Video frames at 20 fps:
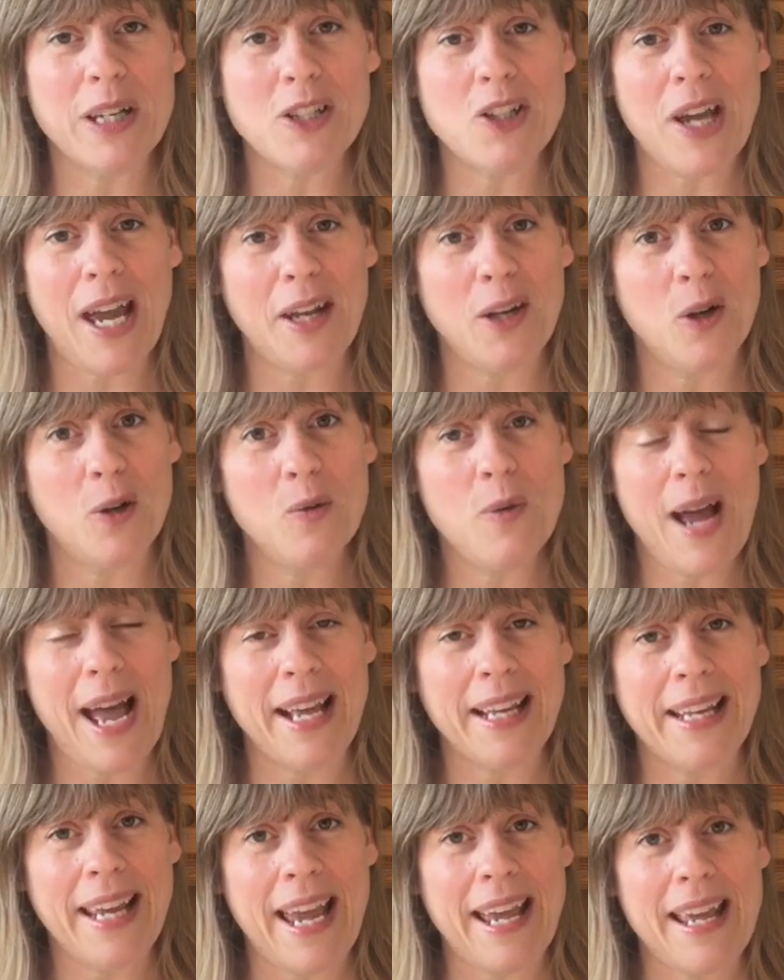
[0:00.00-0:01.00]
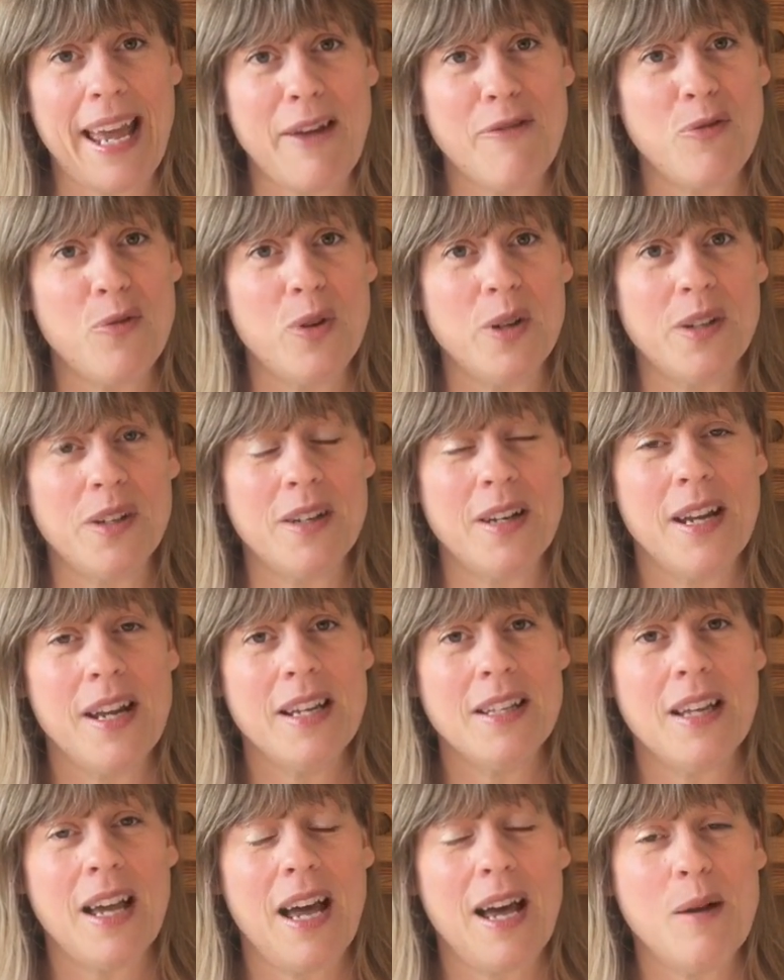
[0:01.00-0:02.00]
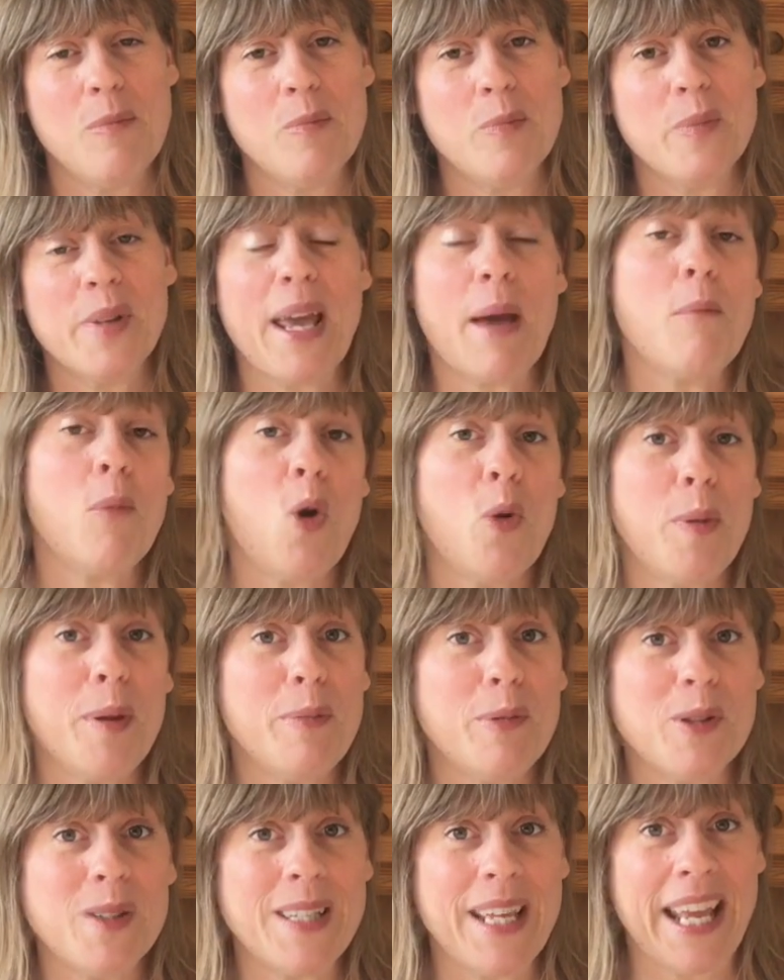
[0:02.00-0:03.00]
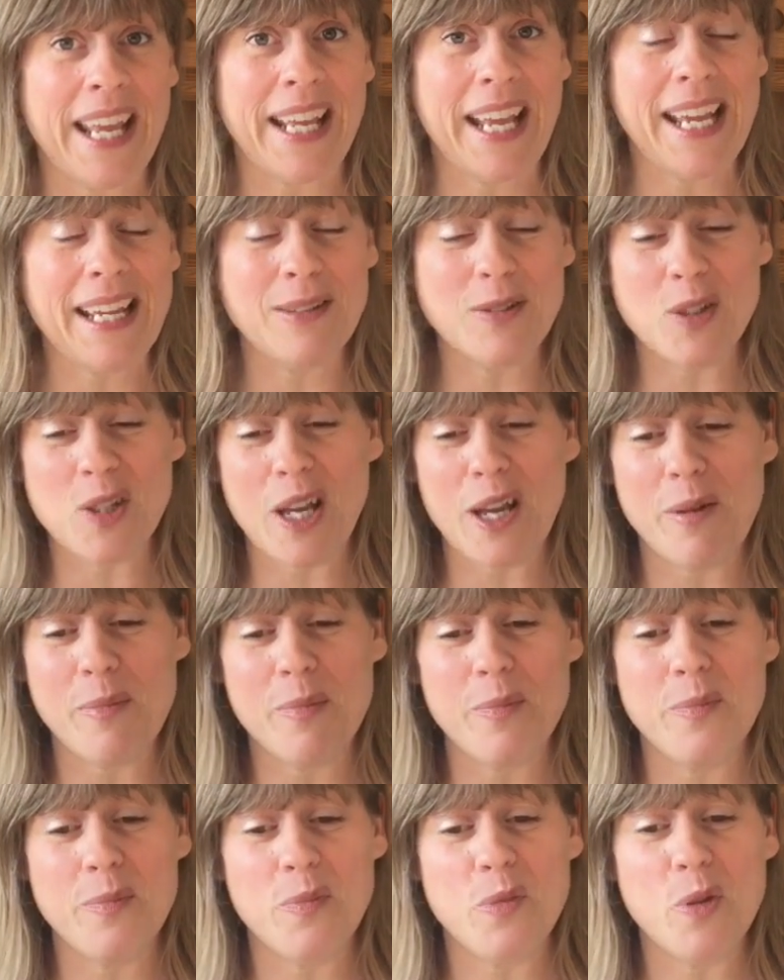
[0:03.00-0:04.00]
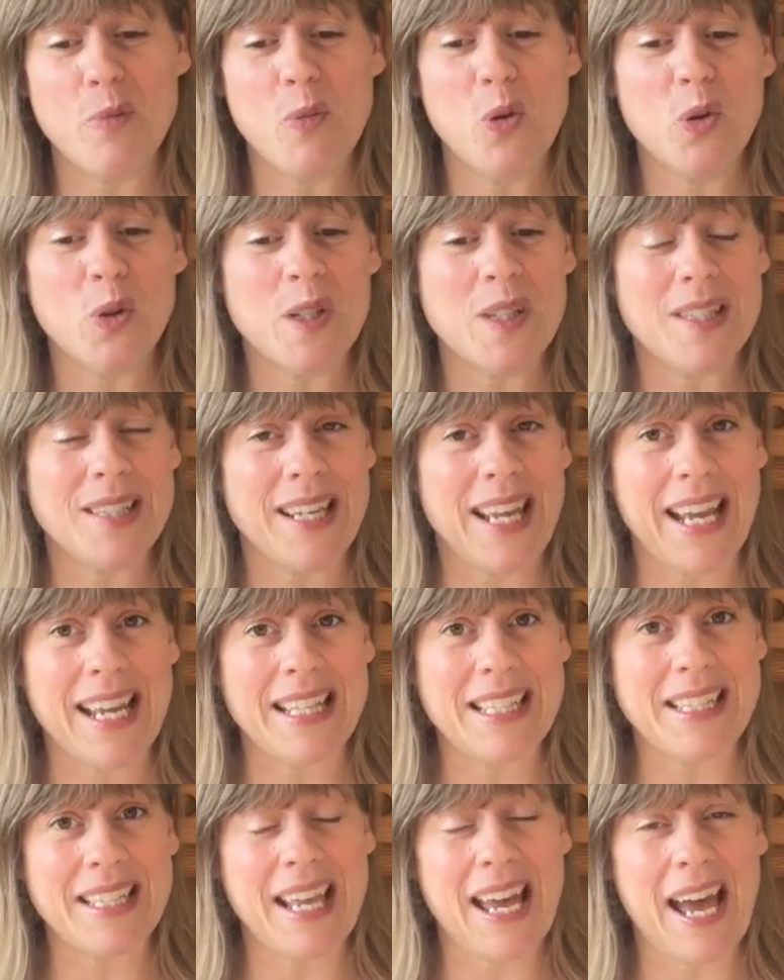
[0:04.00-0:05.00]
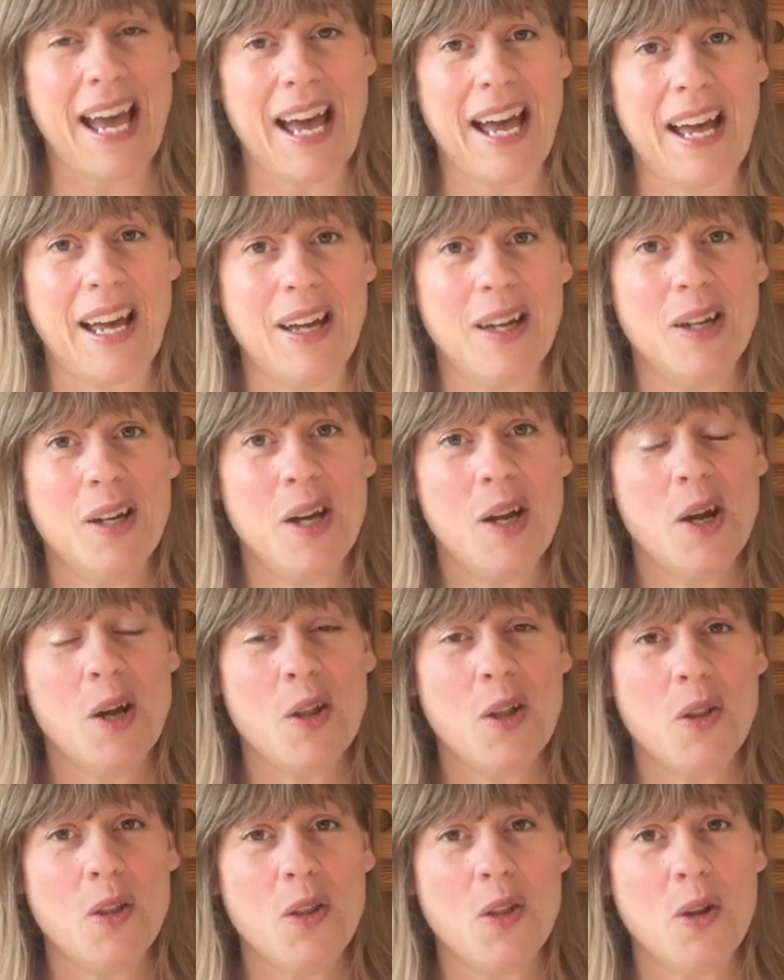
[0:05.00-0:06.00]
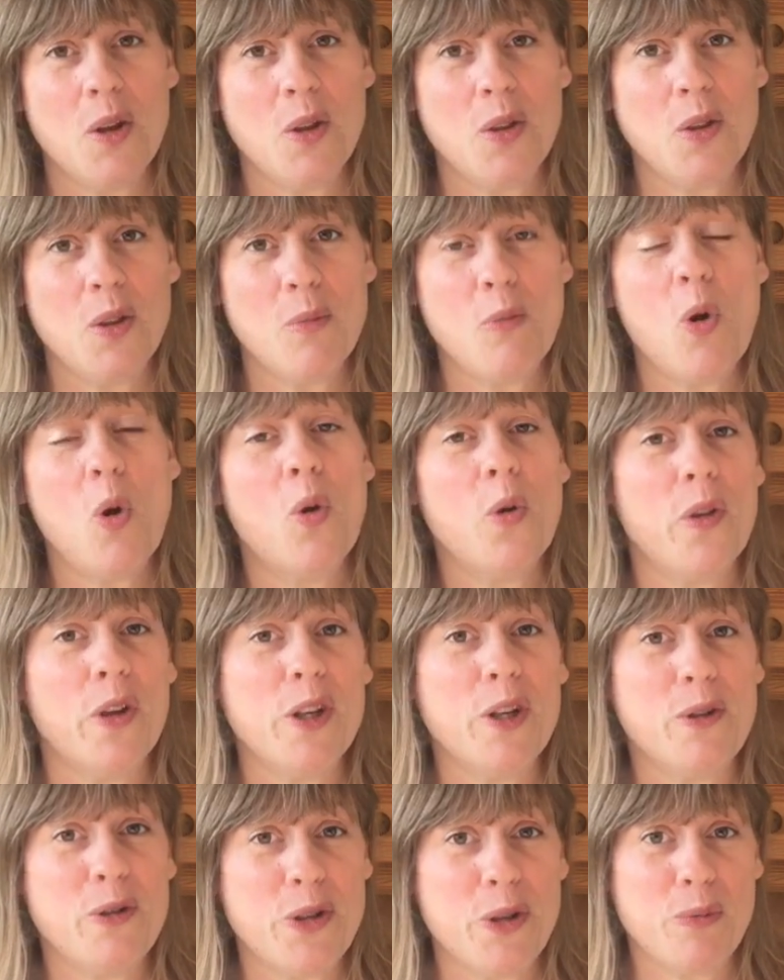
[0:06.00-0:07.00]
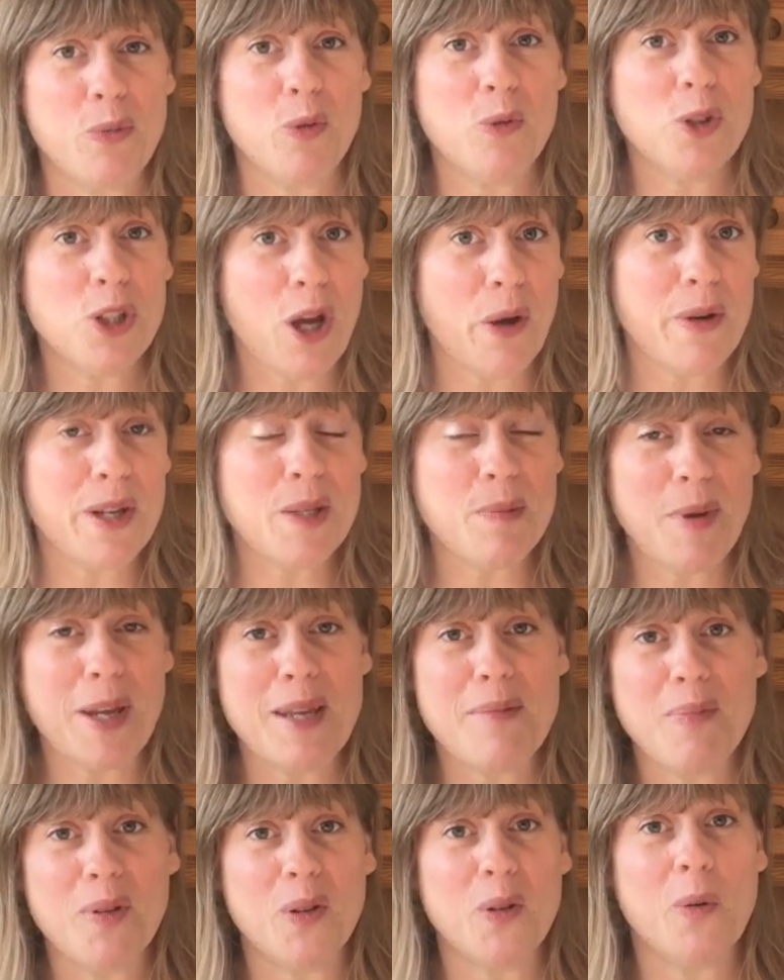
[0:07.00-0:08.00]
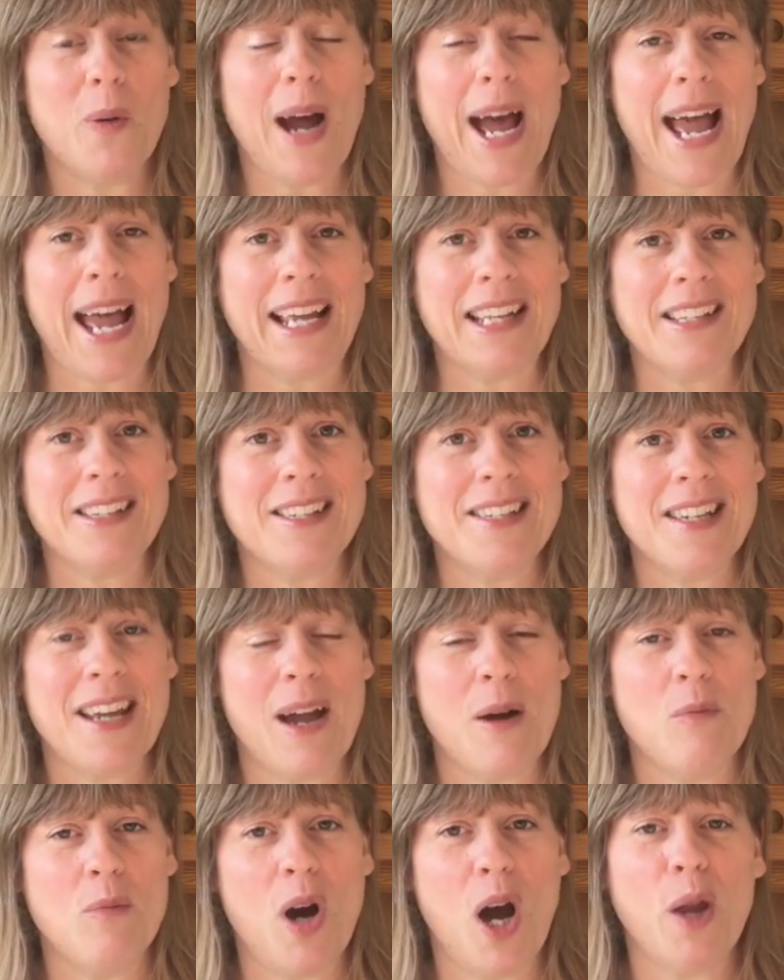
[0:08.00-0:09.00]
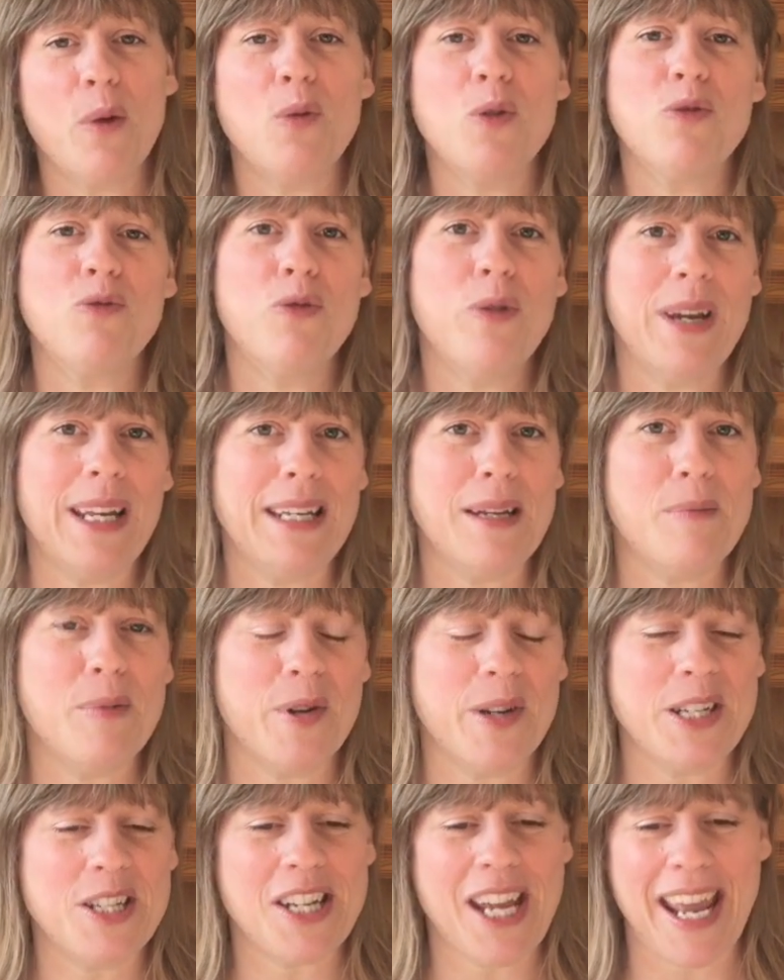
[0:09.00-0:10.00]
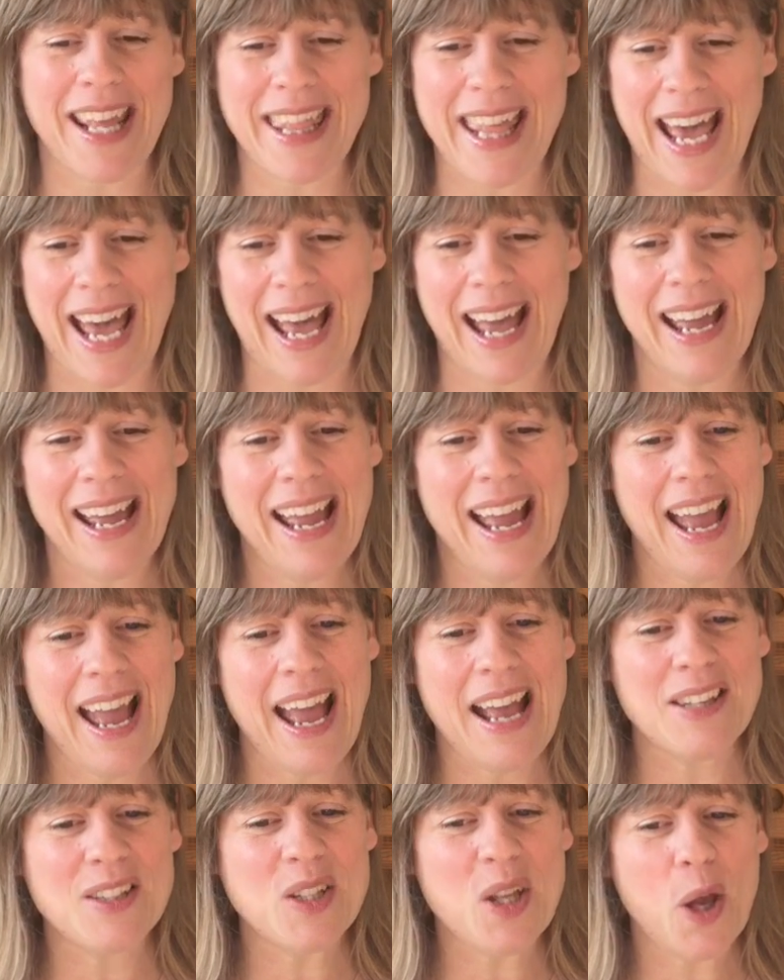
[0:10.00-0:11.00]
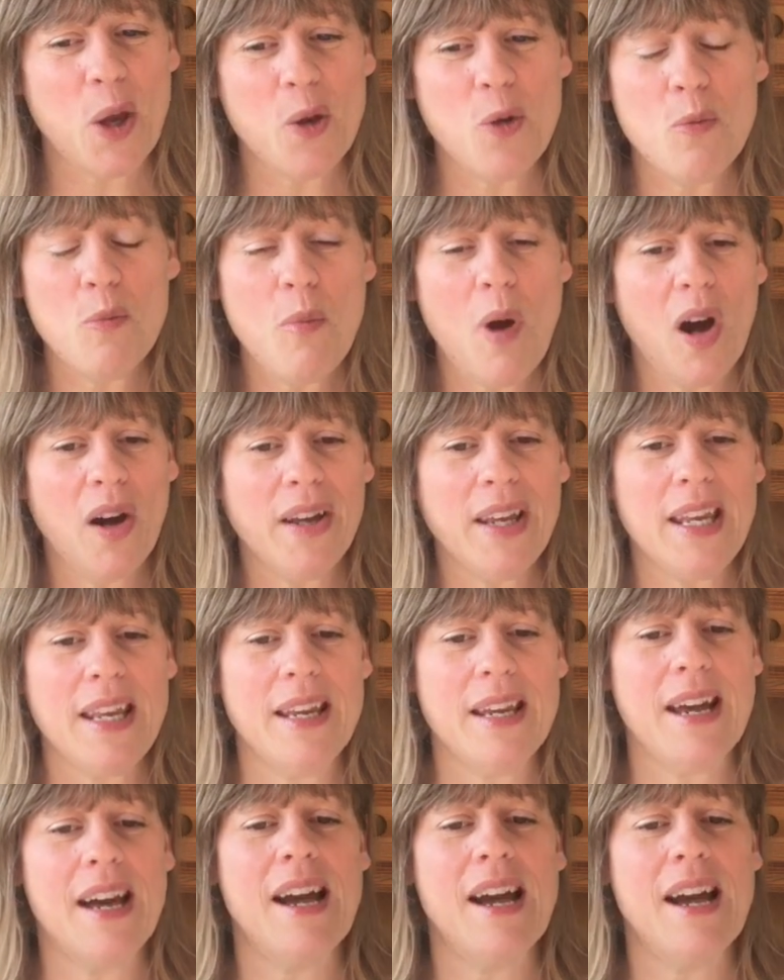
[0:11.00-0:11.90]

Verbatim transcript: channel and get everyone, um, get more people seeing it. Um, the more that see it, uh, the more that YouTube will show it to people. And um, I would really appreciate that. So my